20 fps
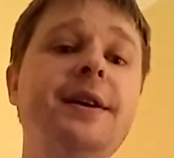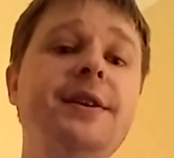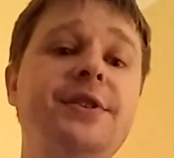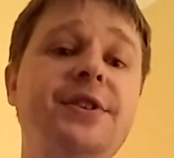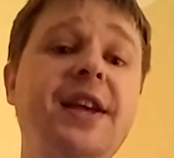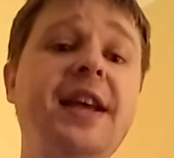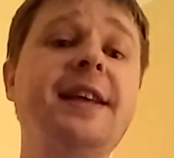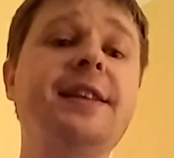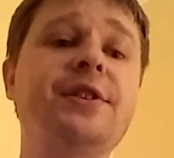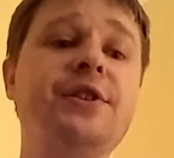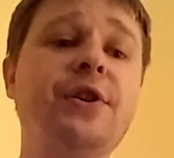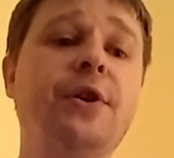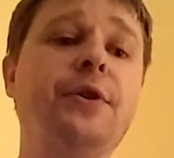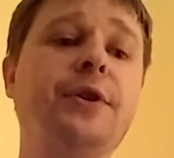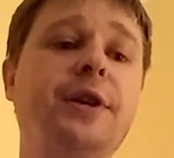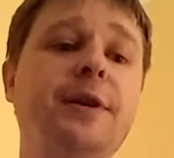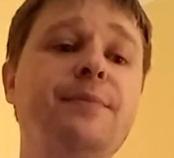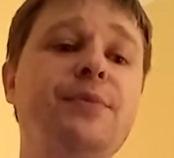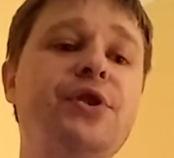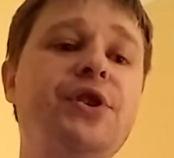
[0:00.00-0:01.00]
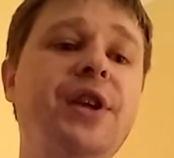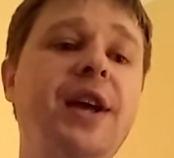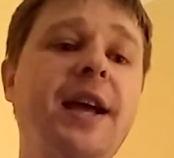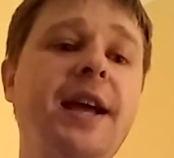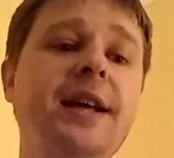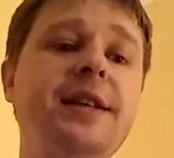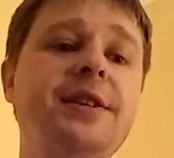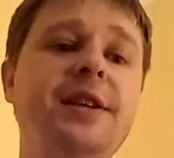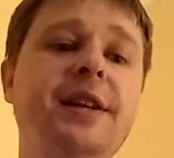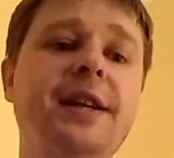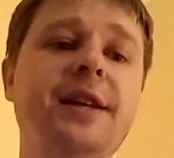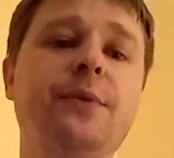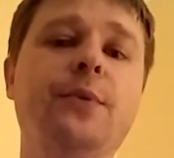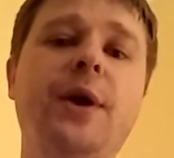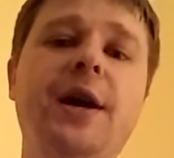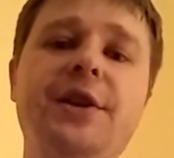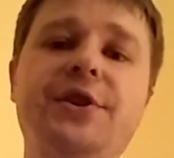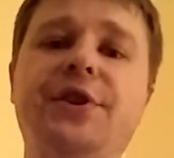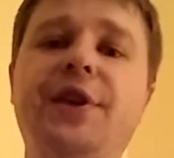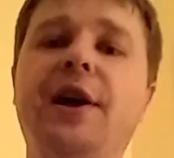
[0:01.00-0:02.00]
Saint Circumstance, and then
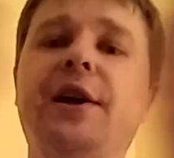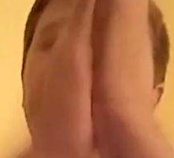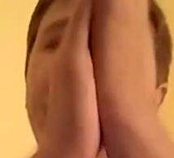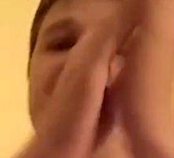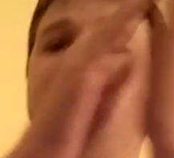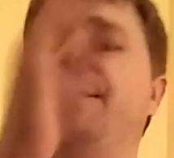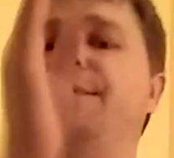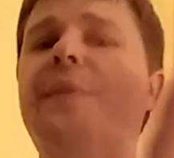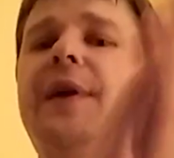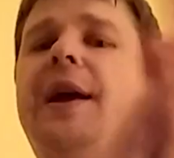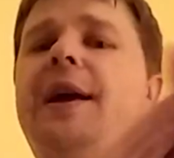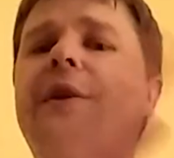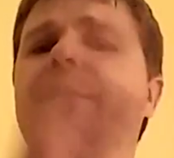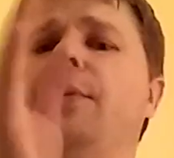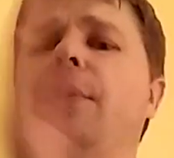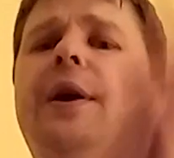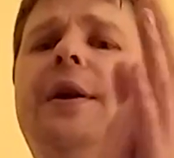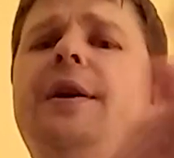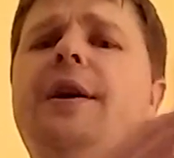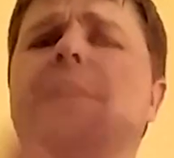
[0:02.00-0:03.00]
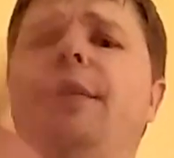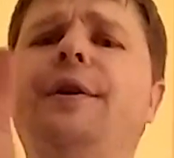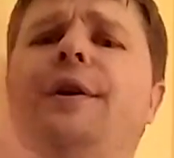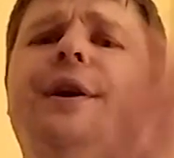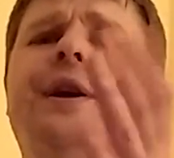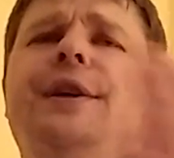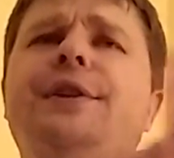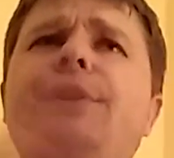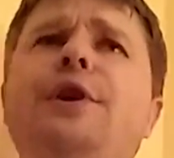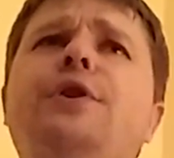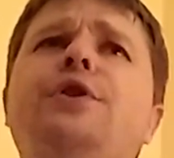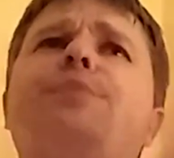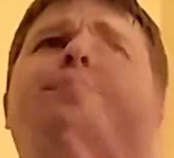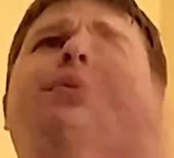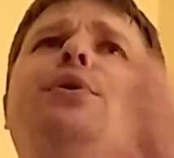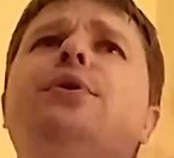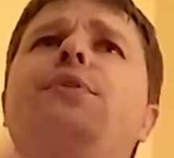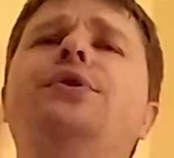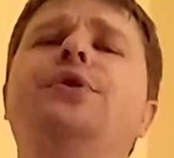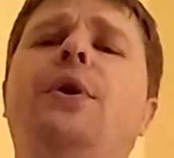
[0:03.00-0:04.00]
West LA Fadeaway. There he is. There's
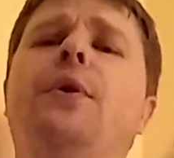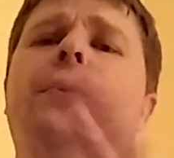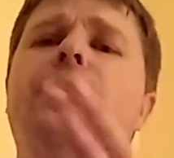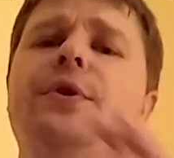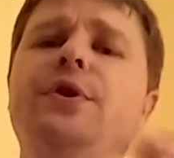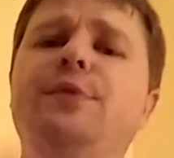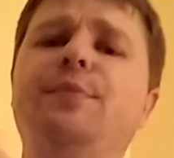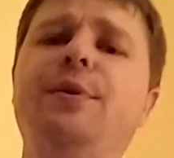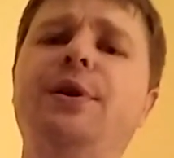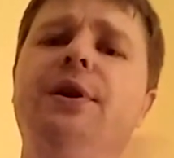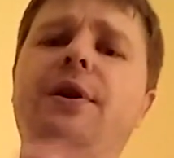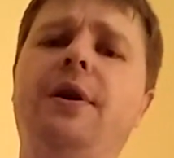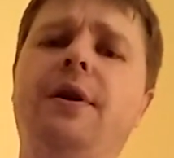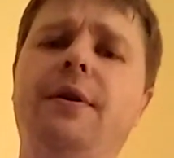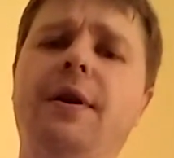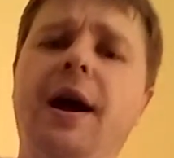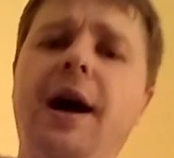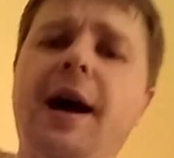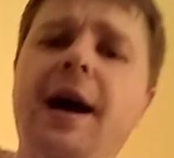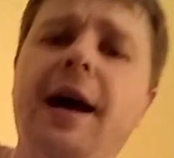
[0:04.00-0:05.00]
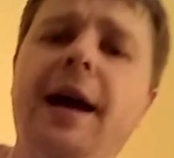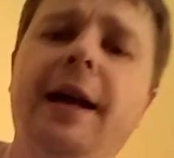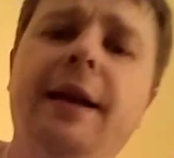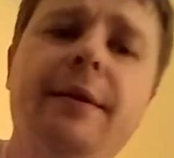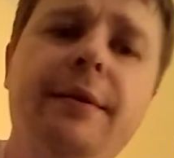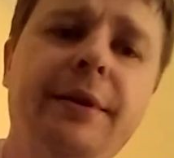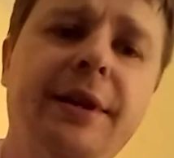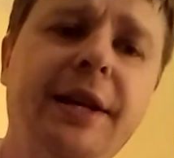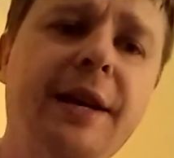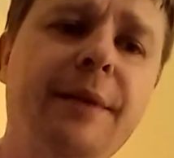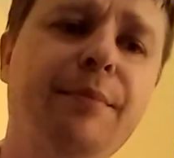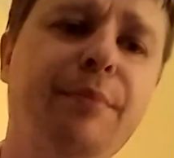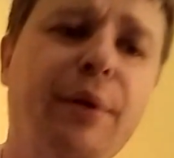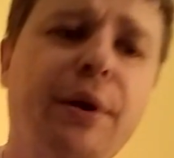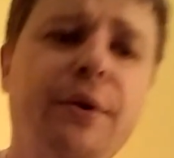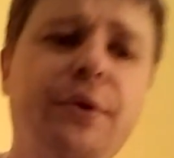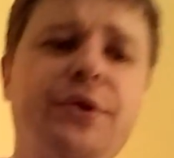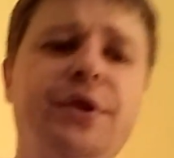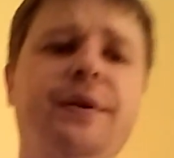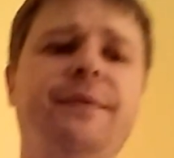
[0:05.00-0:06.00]
Bruce Hornsby. All right. Getting
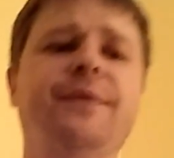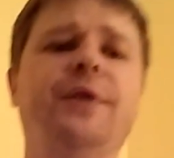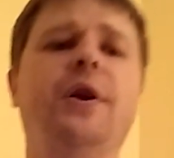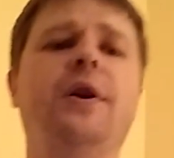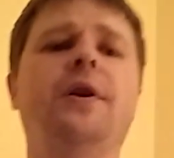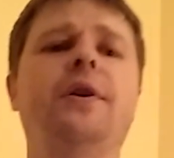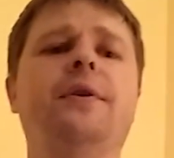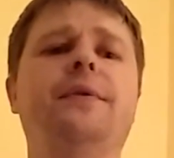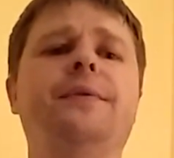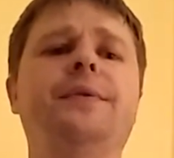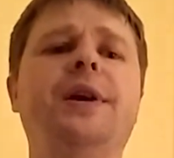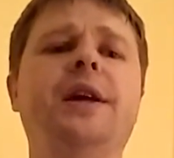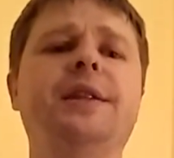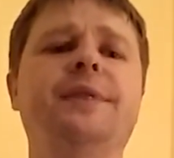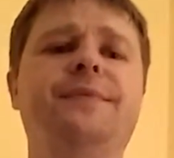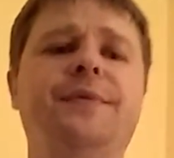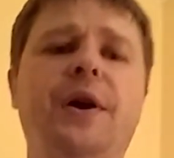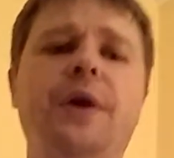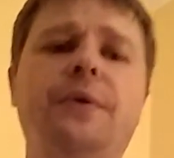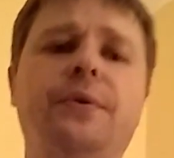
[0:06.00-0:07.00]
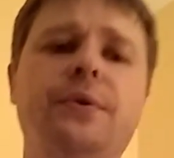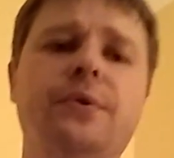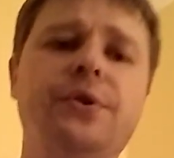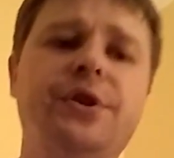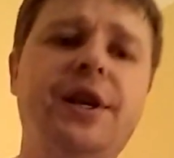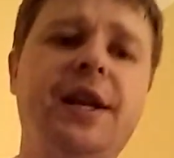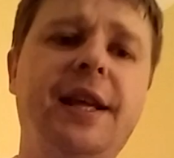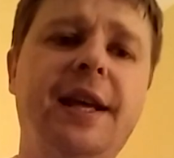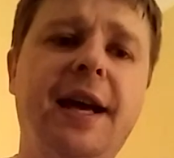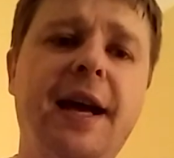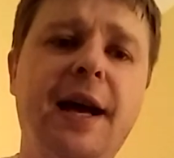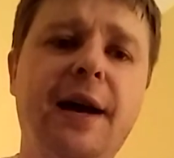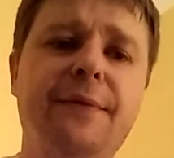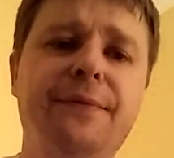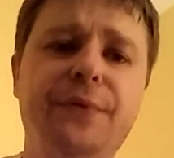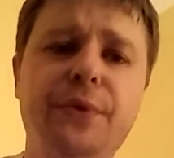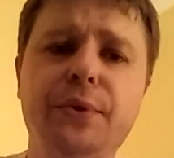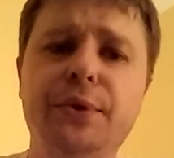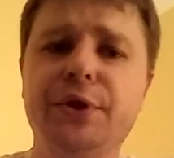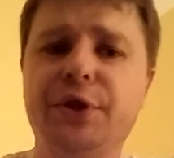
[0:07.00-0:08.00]
Bruce involved on the vocals anyhow.
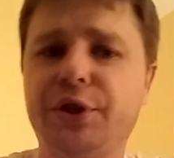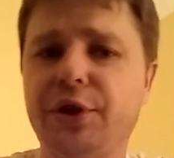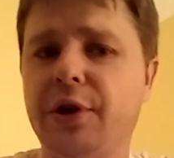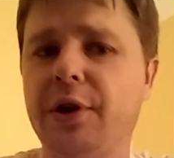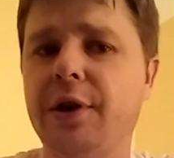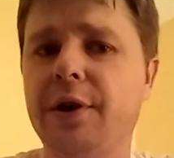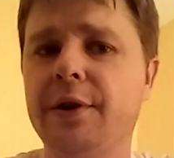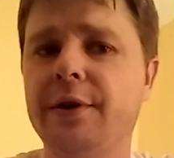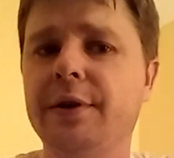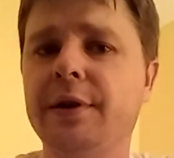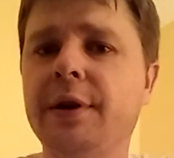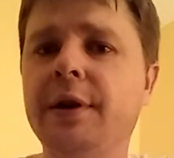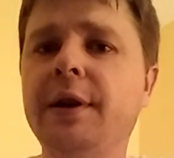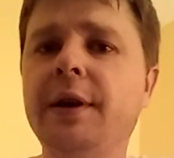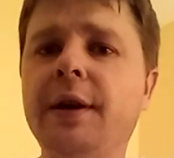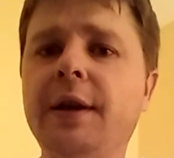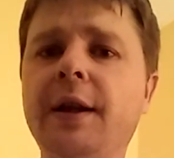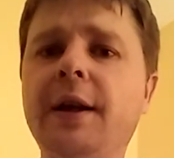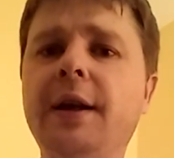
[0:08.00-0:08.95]
Foolish Heart.